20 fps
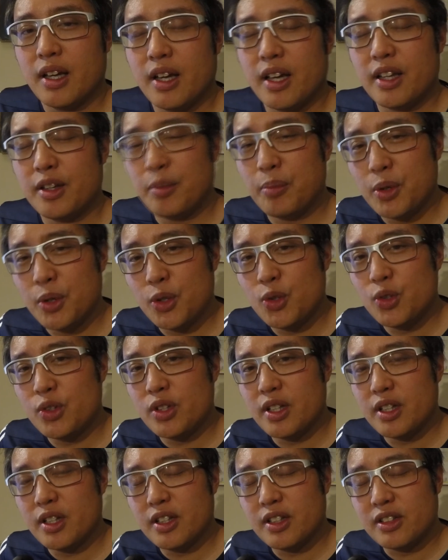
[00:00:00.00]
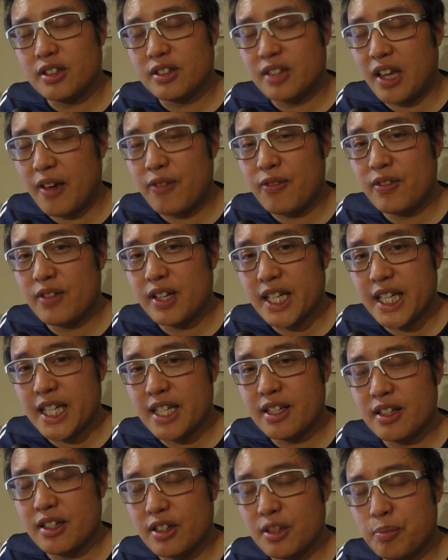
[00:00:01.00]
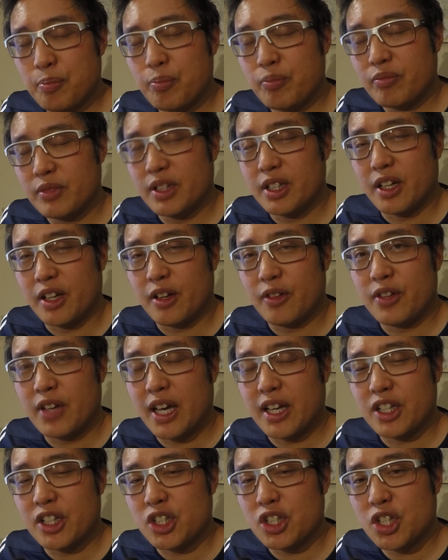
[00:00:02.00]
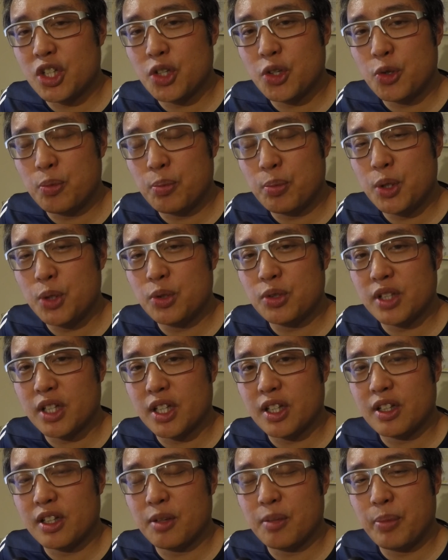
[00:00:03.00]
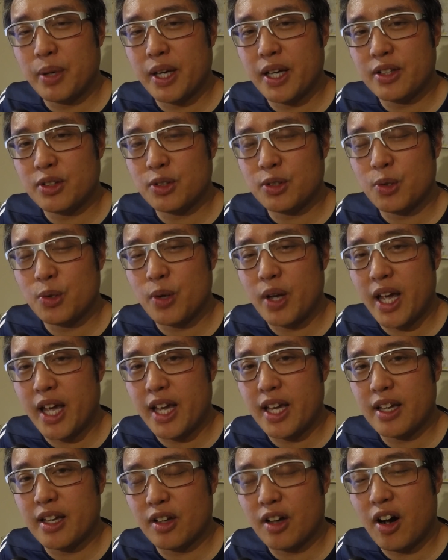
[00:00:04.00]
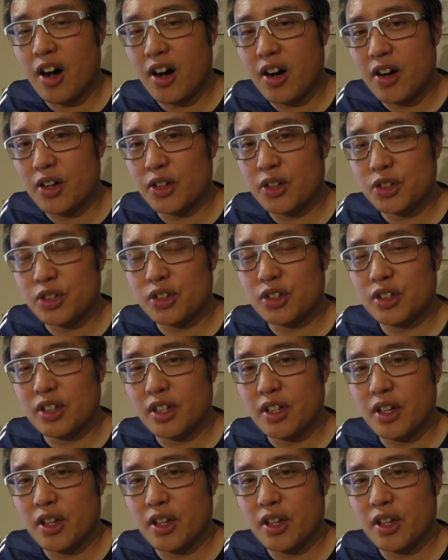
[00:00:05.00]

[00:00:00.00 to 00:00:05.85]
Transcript: And the mood definitely, if you had a chilled music compared to a harsh,